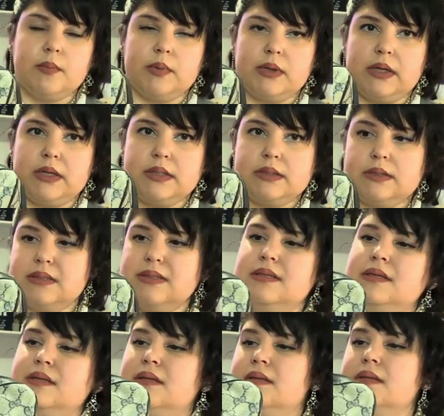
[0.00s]
because
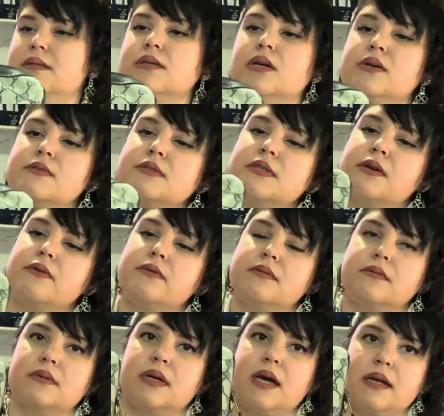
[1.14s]
this also
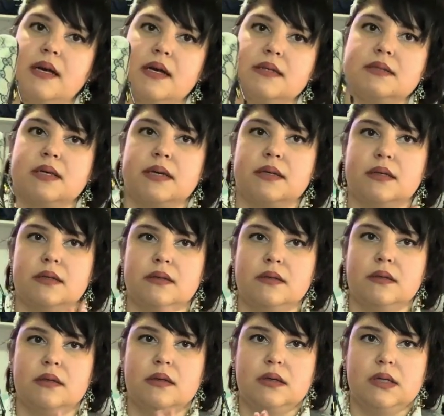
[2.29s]
kind of has like a
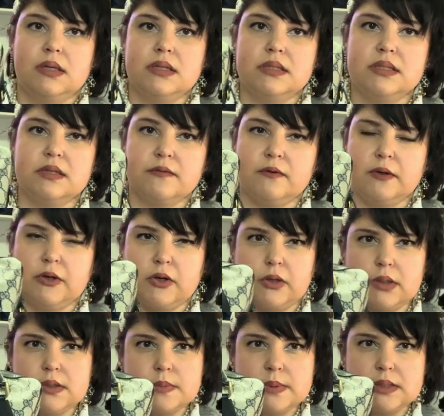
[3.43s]
different
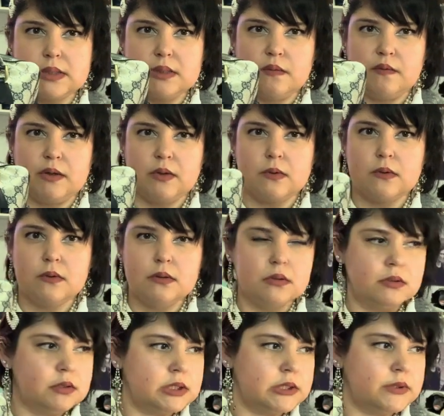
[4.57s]
Christmassy feel
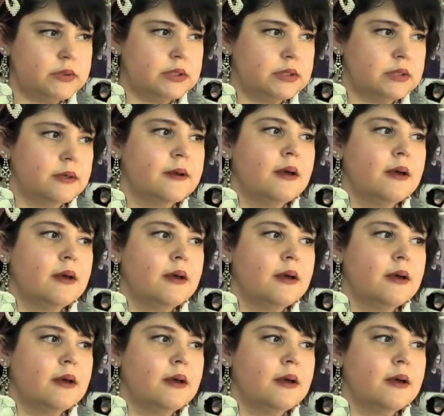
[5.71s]
to it.